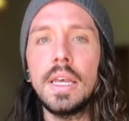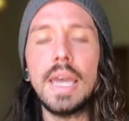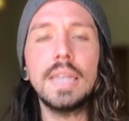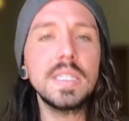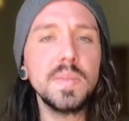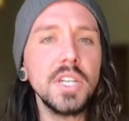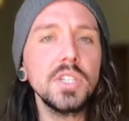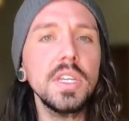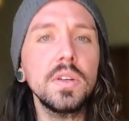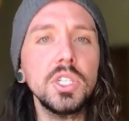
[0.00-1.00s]
And
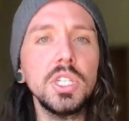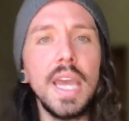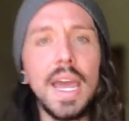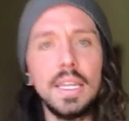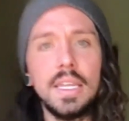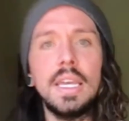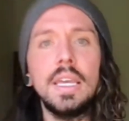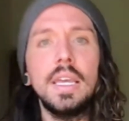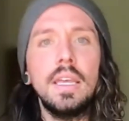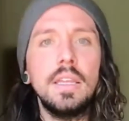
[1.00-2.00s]
especially Christianity,
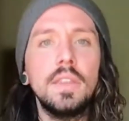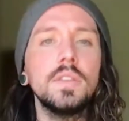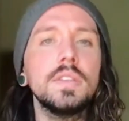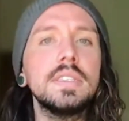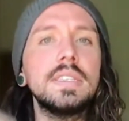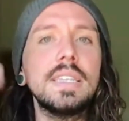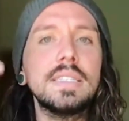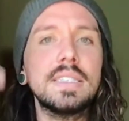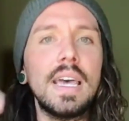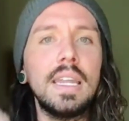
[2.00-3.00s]
there's a
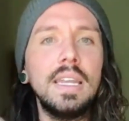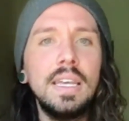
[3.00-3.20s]
sense that